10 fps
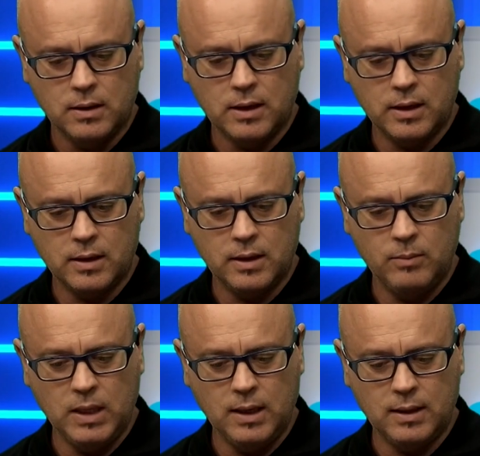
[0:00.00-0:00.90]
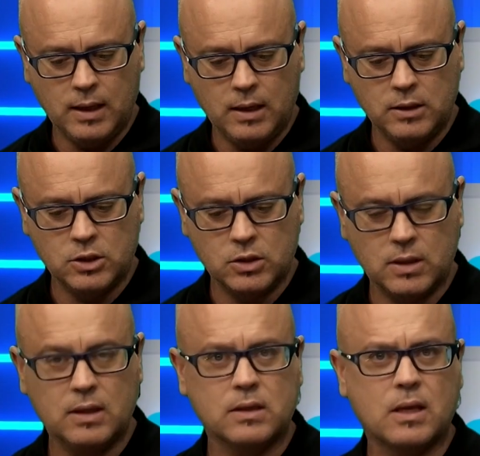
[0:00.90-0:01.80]
Now, Immediate Edge
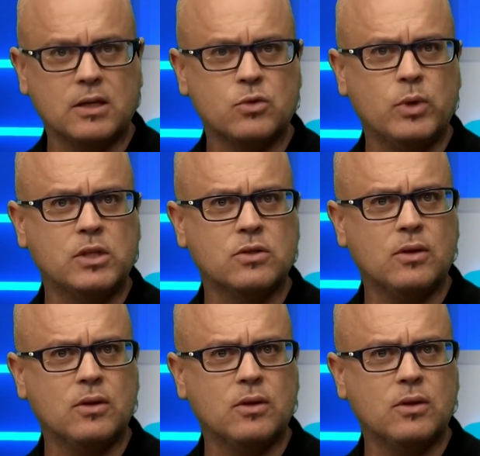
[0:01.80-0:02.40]
does switch